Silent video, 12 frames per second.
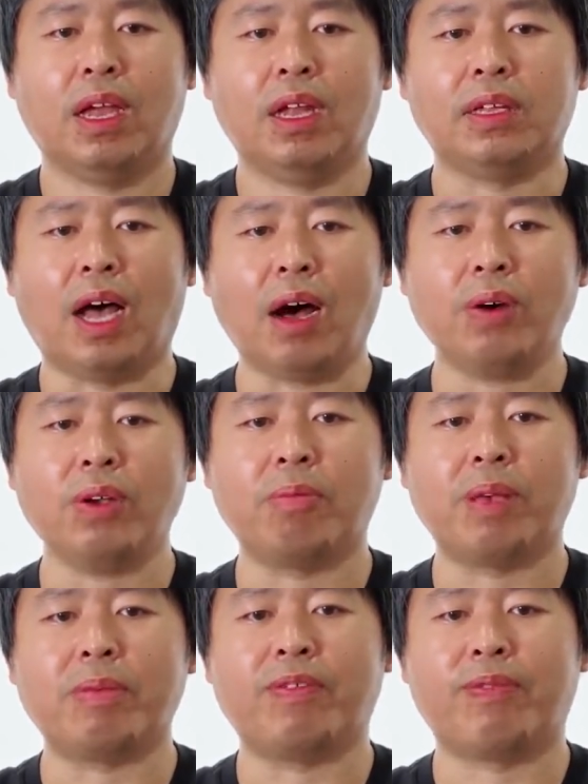Now you
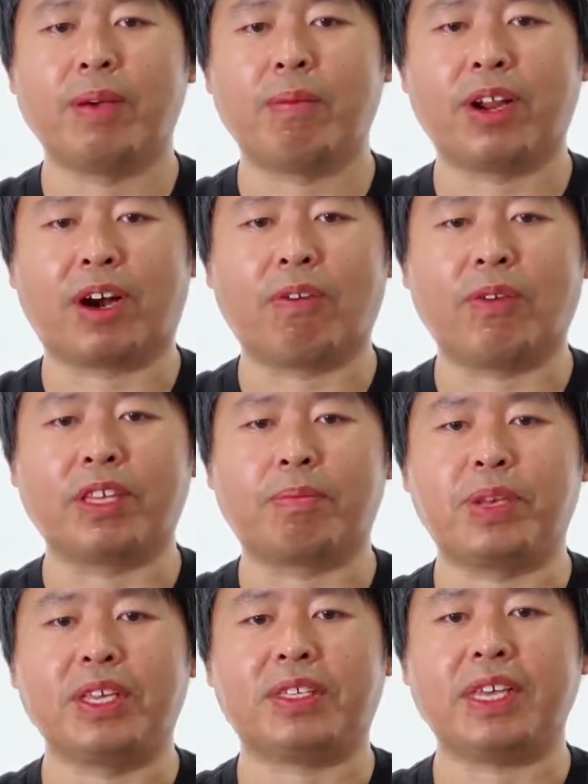may be familiar with
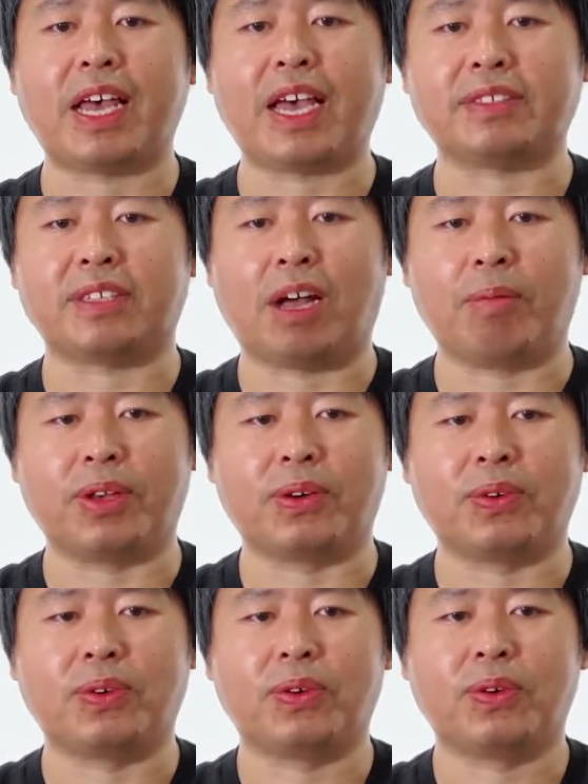PCSW,
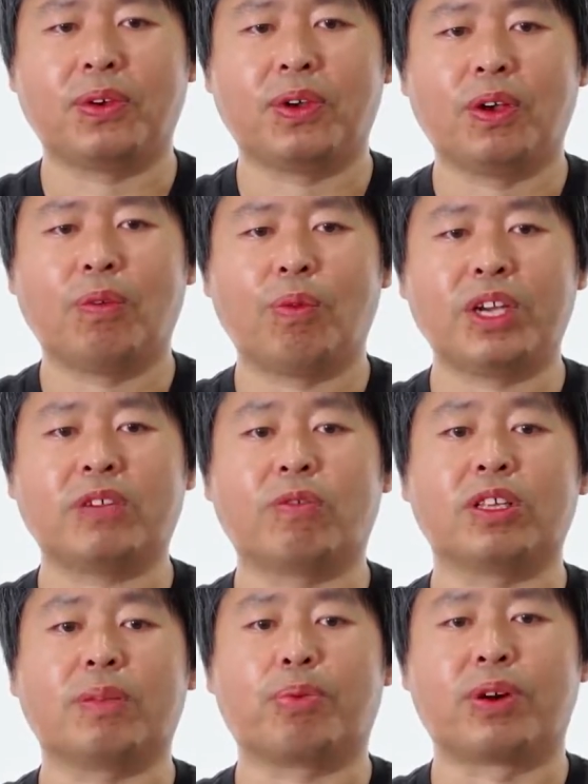which
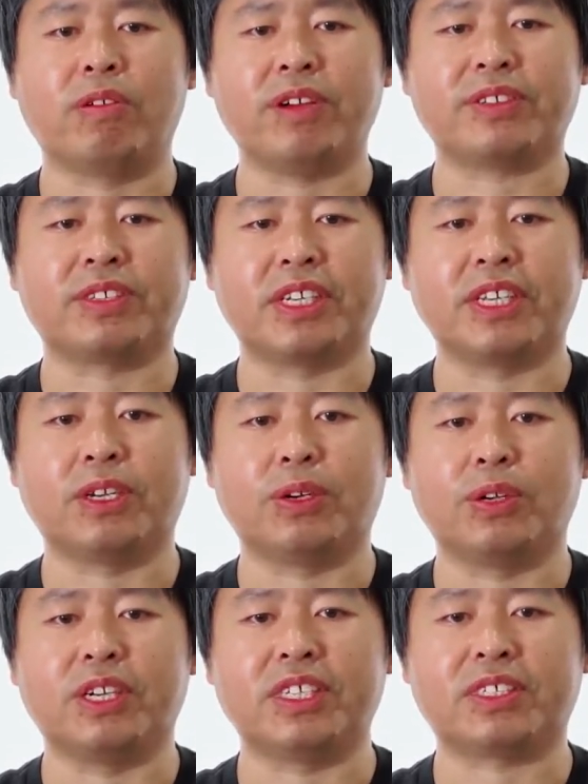was previously
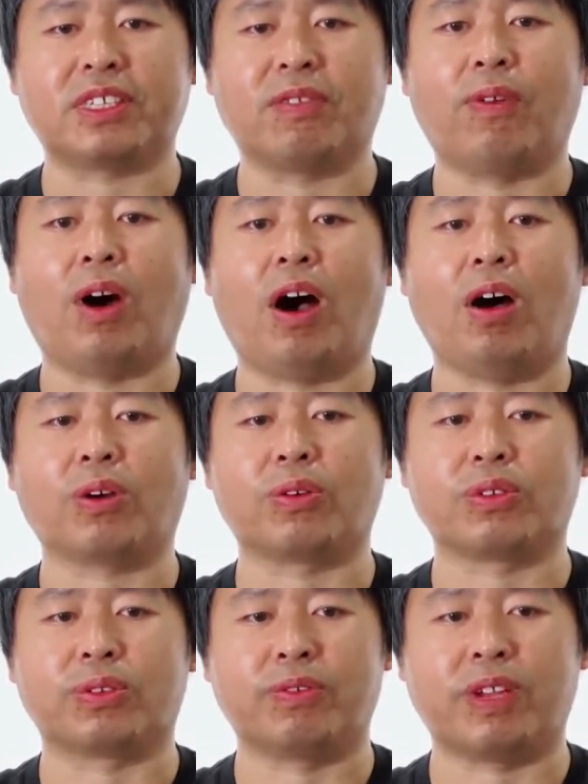released for
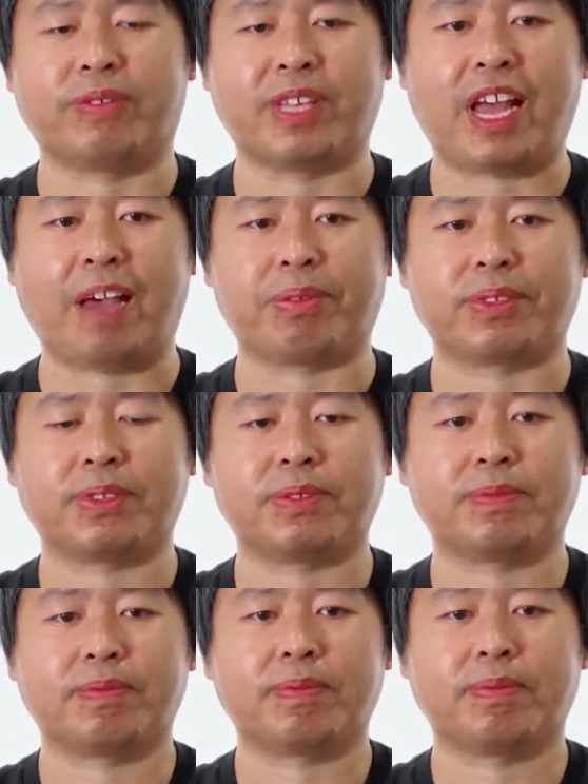Oculus Rift apps.
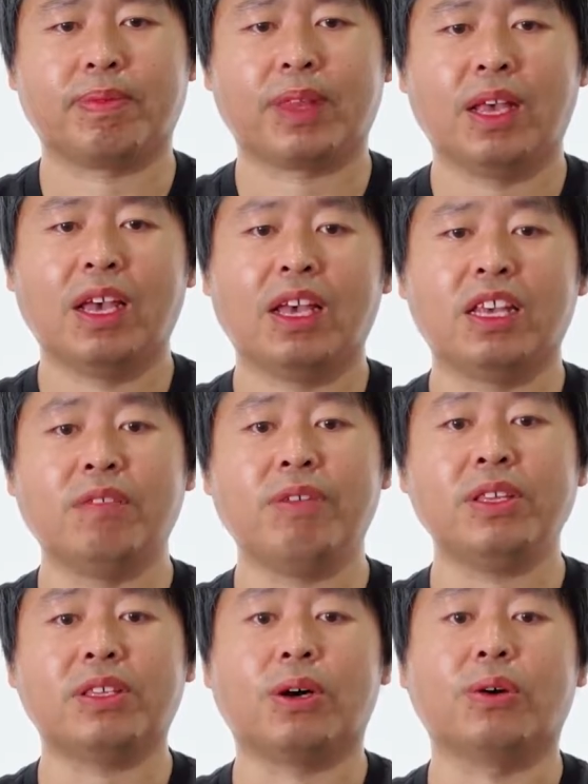
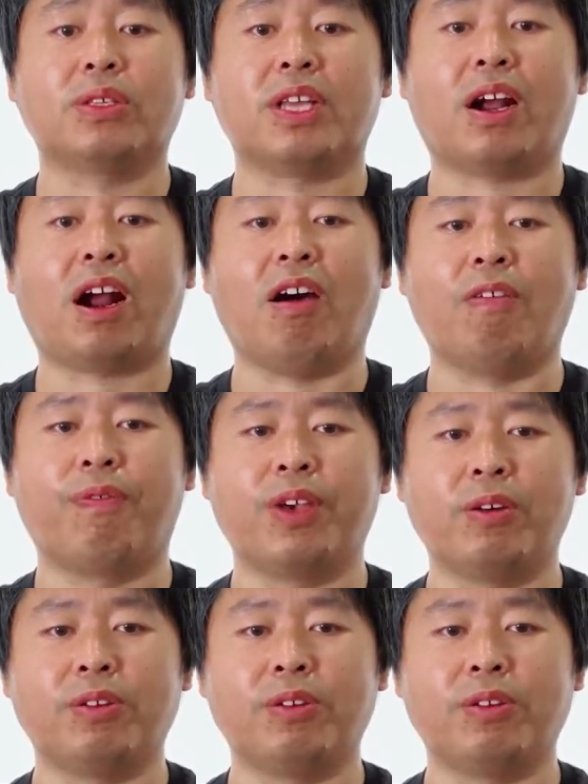Even though there are a few